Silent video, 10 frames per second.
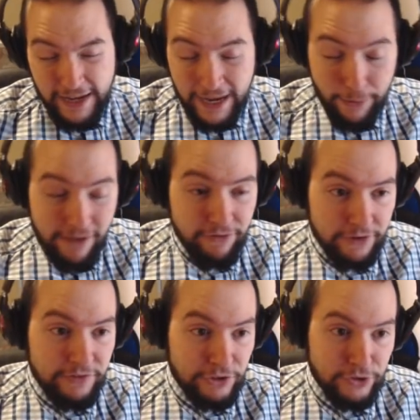
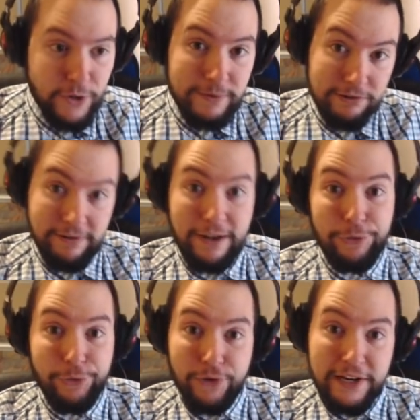However, if you do go into
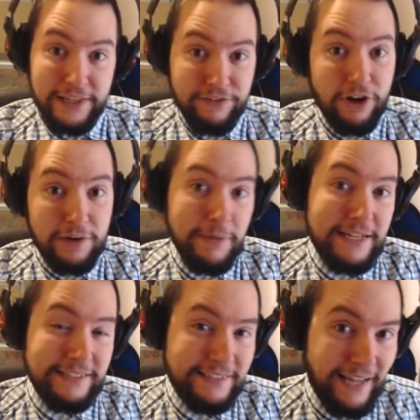round 3 and they've got an
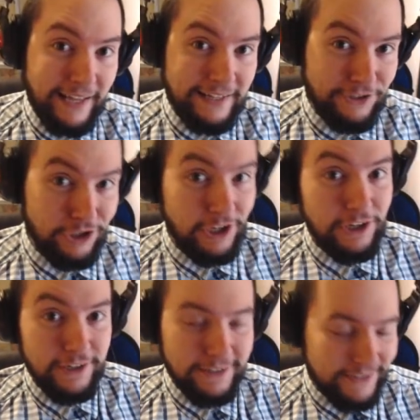amazing deck, it's going to
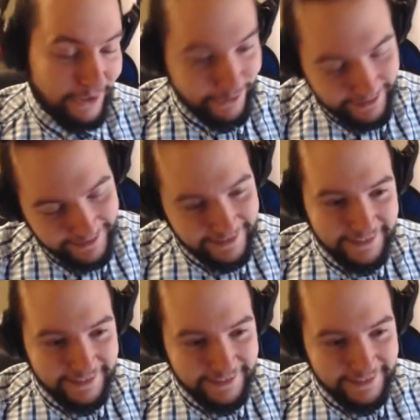hurt. So,